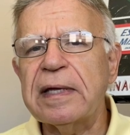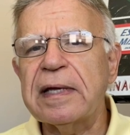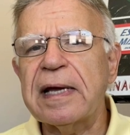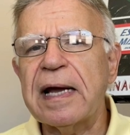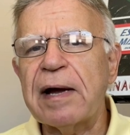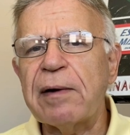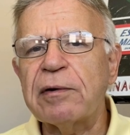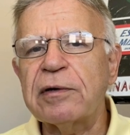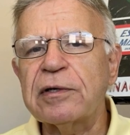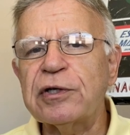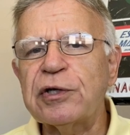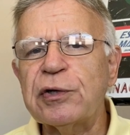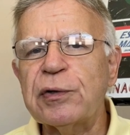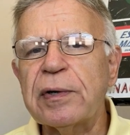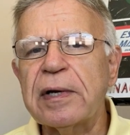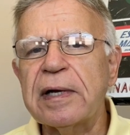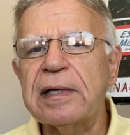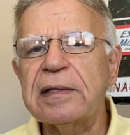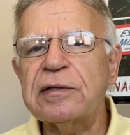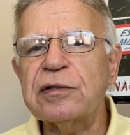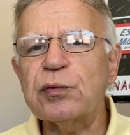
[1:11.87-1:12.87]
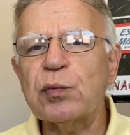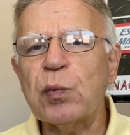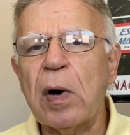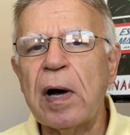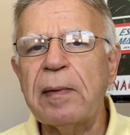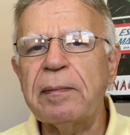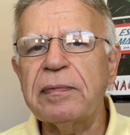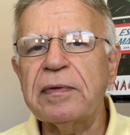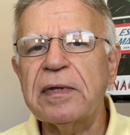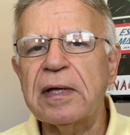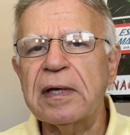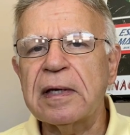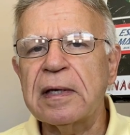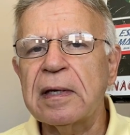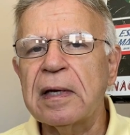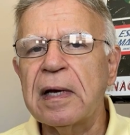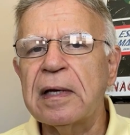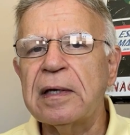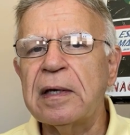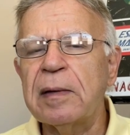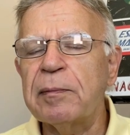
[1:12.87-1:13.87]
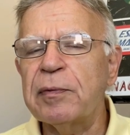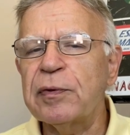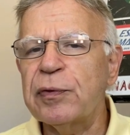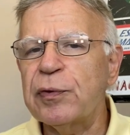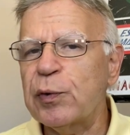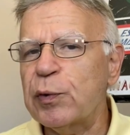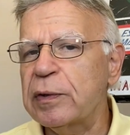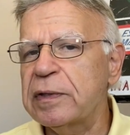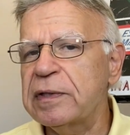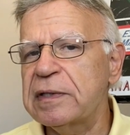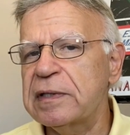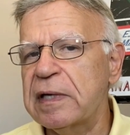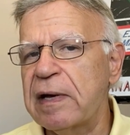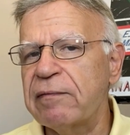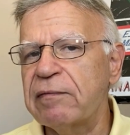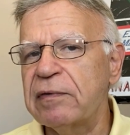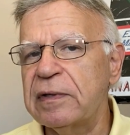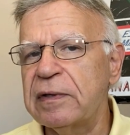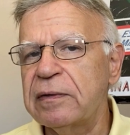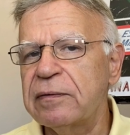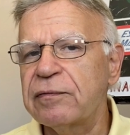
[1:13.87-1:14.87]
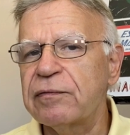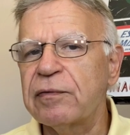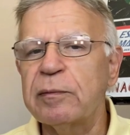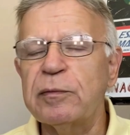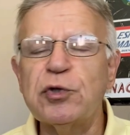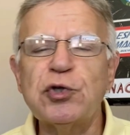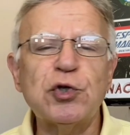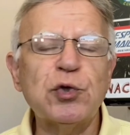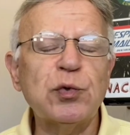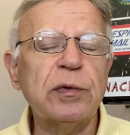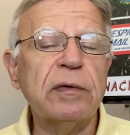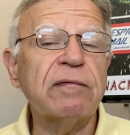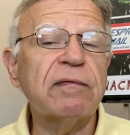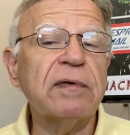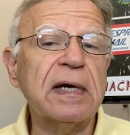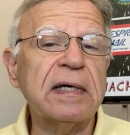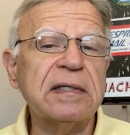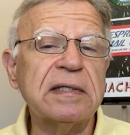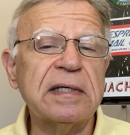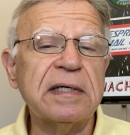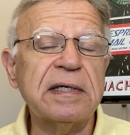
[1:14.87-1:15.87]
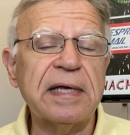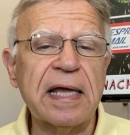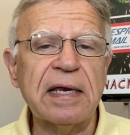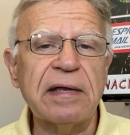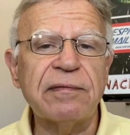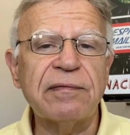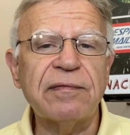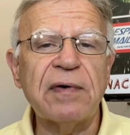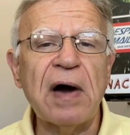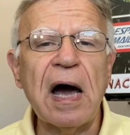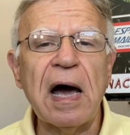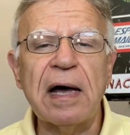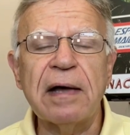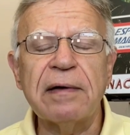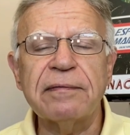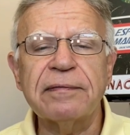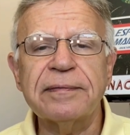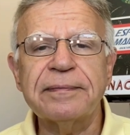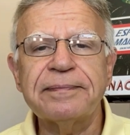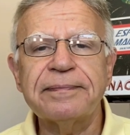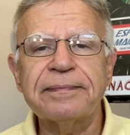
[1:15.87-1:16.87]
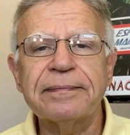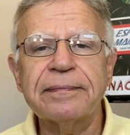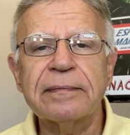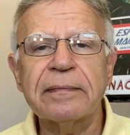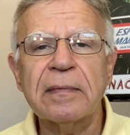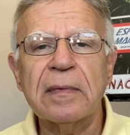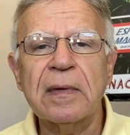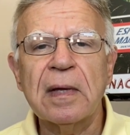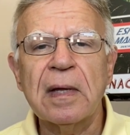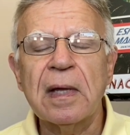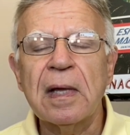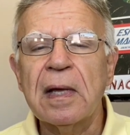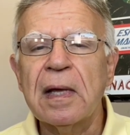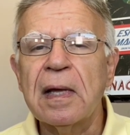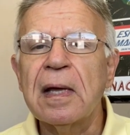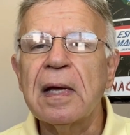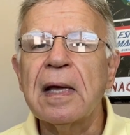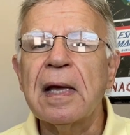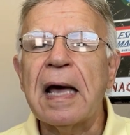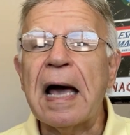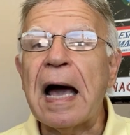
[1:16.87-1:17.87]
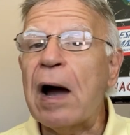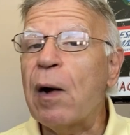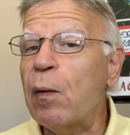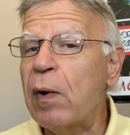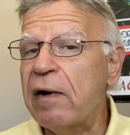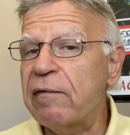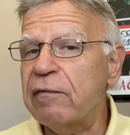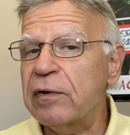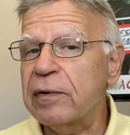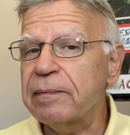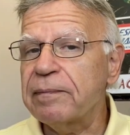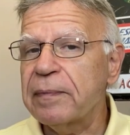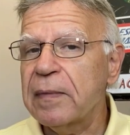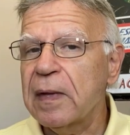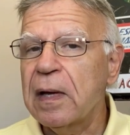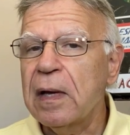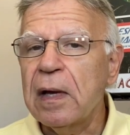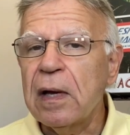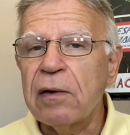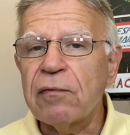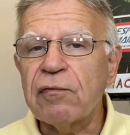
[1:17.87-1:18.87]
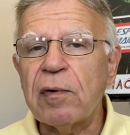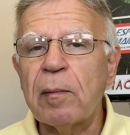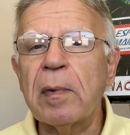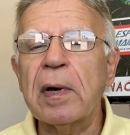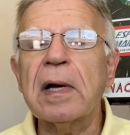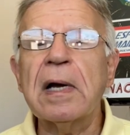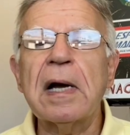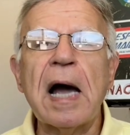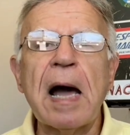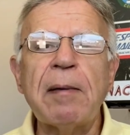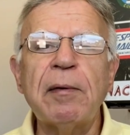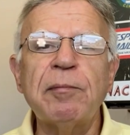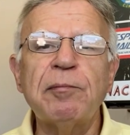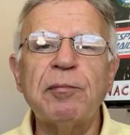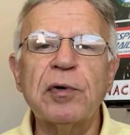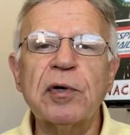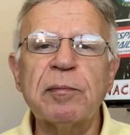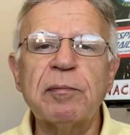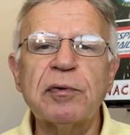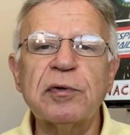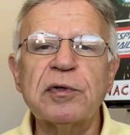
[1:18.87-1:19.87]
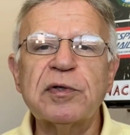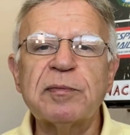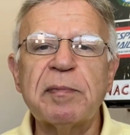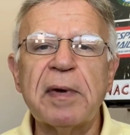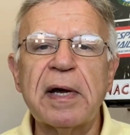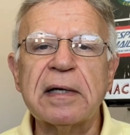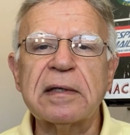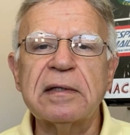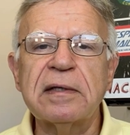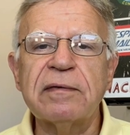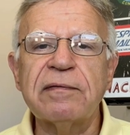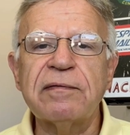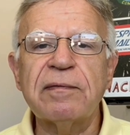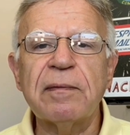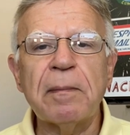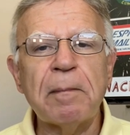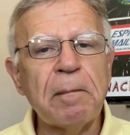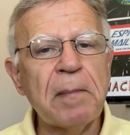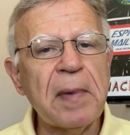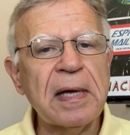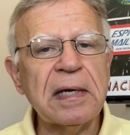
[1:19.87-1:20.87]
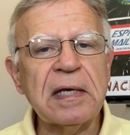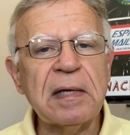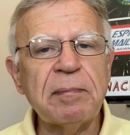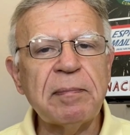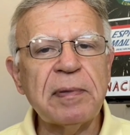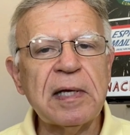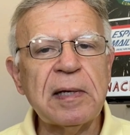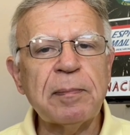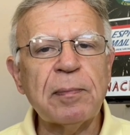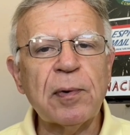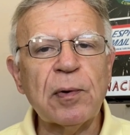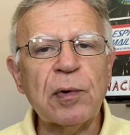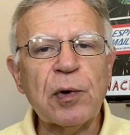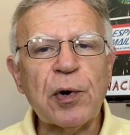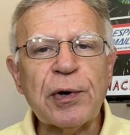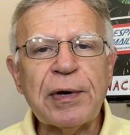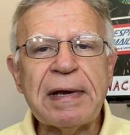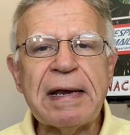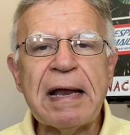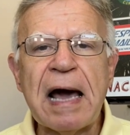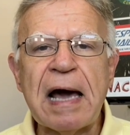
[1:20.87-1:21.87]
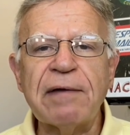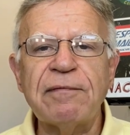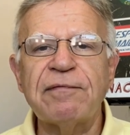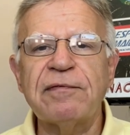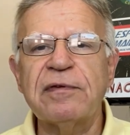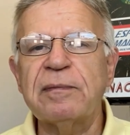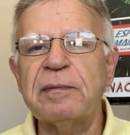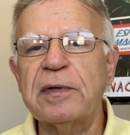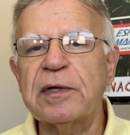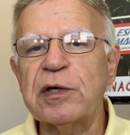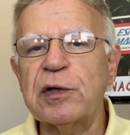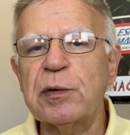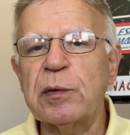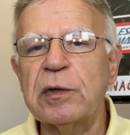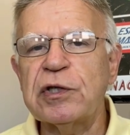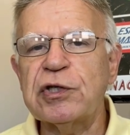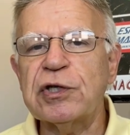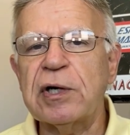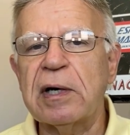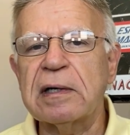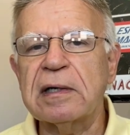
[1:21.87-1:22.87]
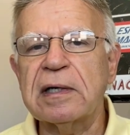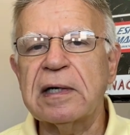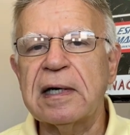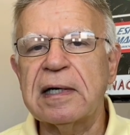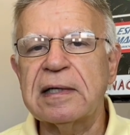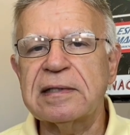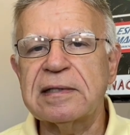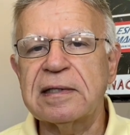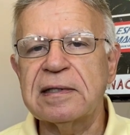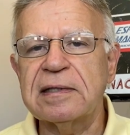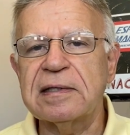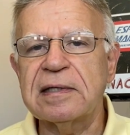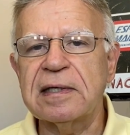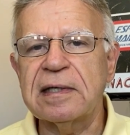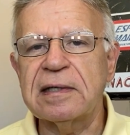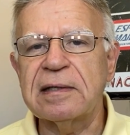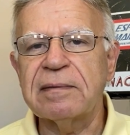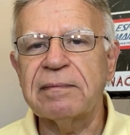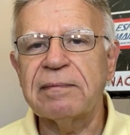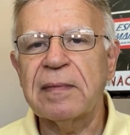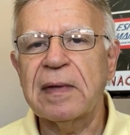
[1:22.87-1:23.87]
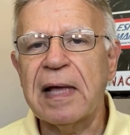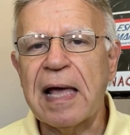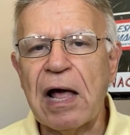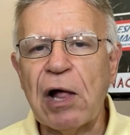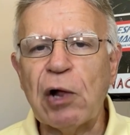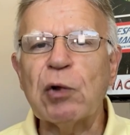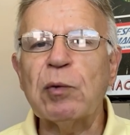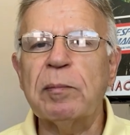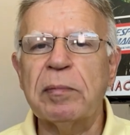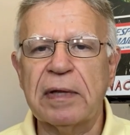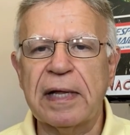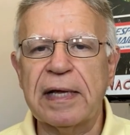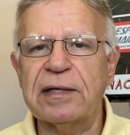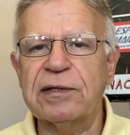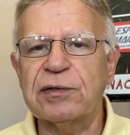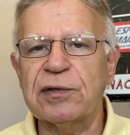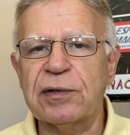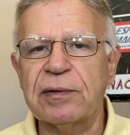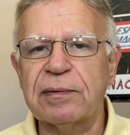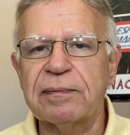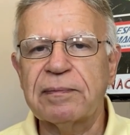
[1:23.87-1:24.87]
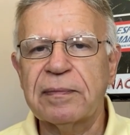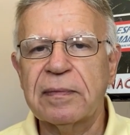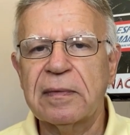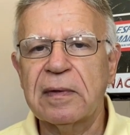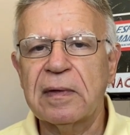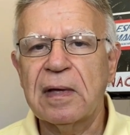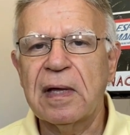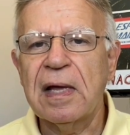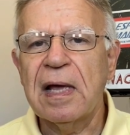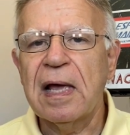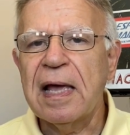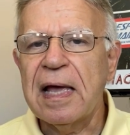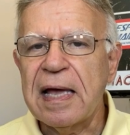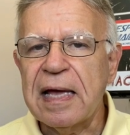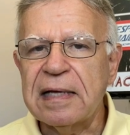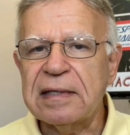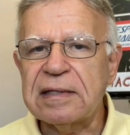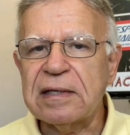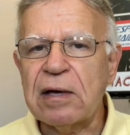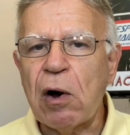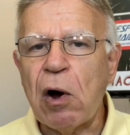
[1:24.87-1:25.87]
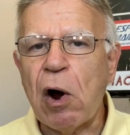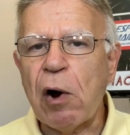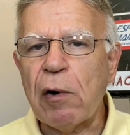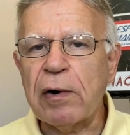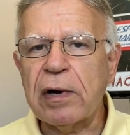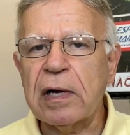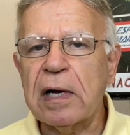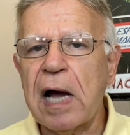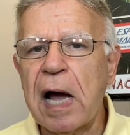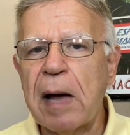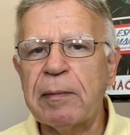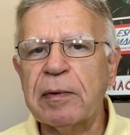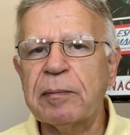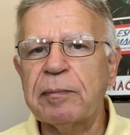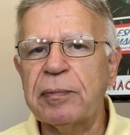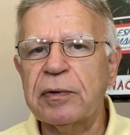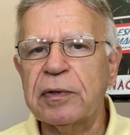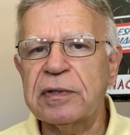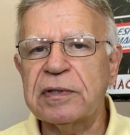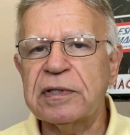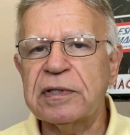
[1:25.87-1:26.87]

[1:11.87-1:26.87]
character in Swamp Thing number 37 from June of 1985. However, from a comic book perspective, many people are not familiar with John Constantine, Hellblazer. It's a horror comic book